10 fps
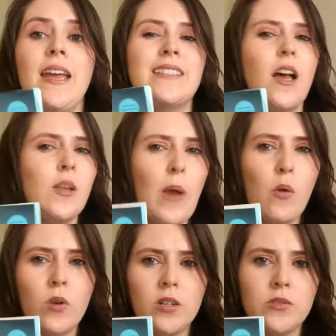It's all
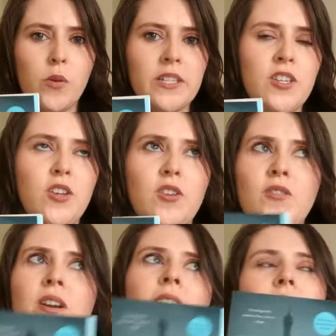about World War
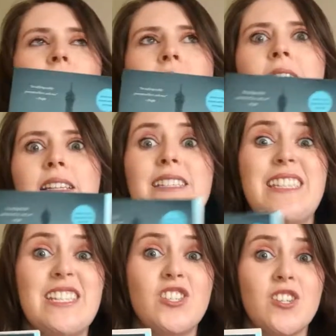II and
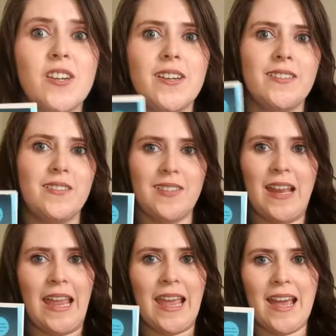sisters
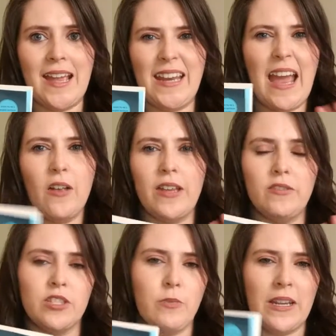and how
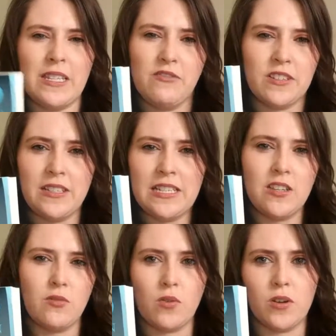they respond differently
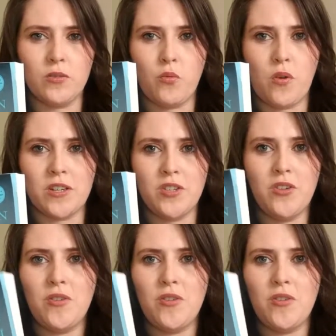to the World War